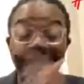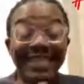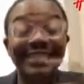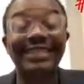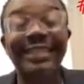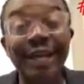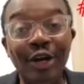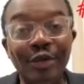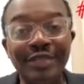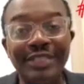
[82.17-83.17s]
Anything
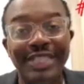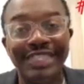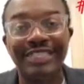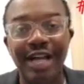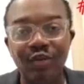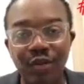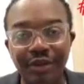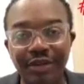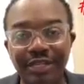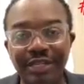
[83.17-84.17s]
else is not
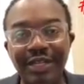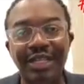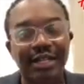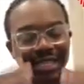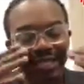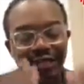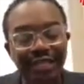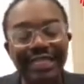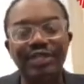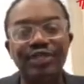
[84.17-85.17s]
work. Now
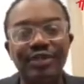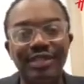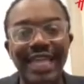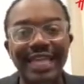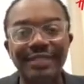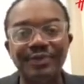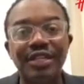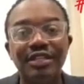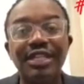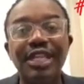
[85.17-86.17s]
look at your day.
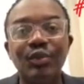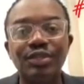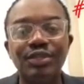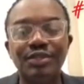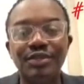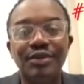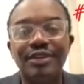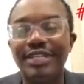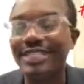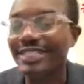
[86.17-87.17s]
Look at what you're doing
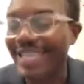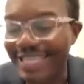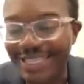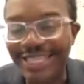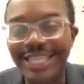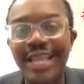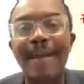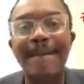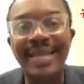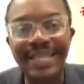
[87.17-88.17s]
on a daily
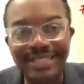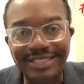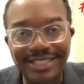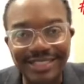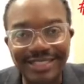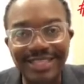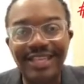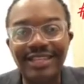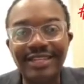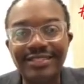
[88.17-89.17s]
basis.
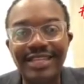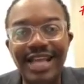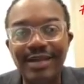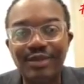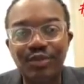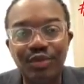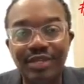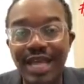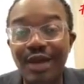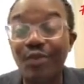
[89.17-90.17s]
A lot of times we're
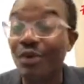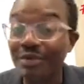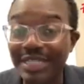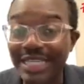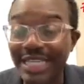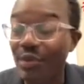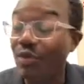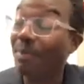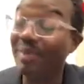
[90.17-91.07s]
not working, we're